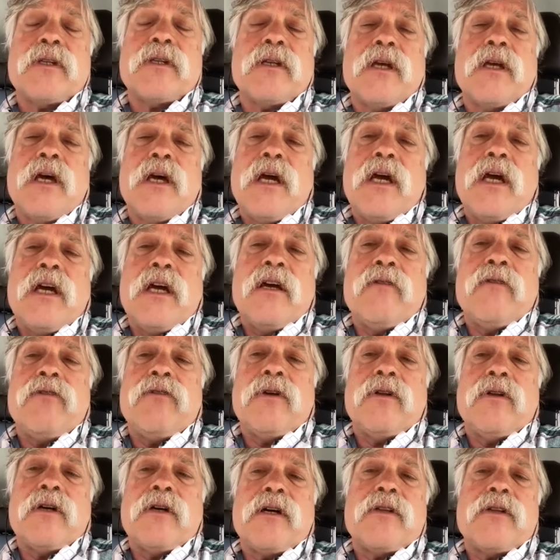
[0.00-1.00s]
And if
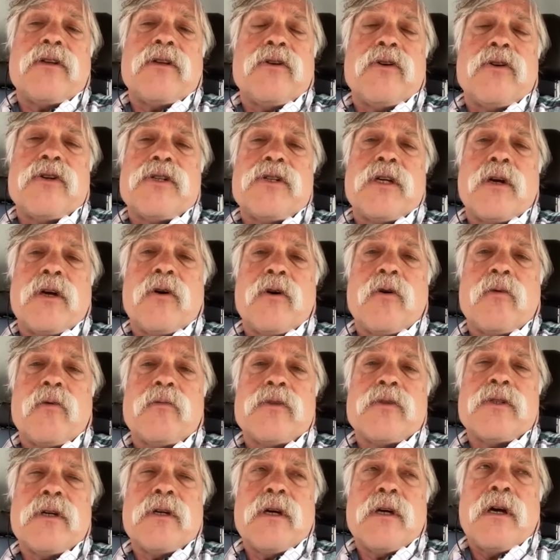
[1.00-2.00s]
you look at the nursing
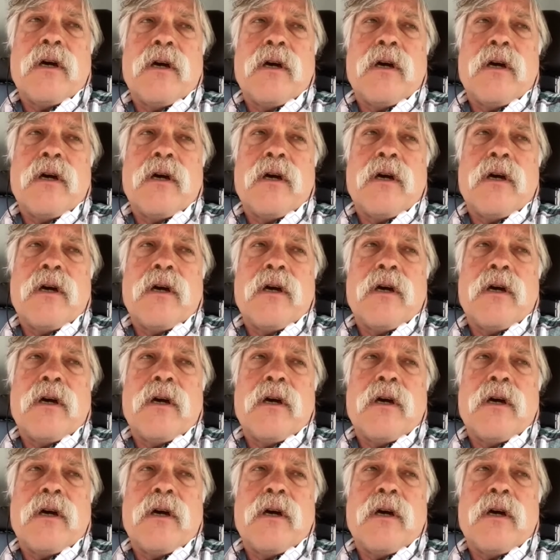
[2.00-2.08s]
homes,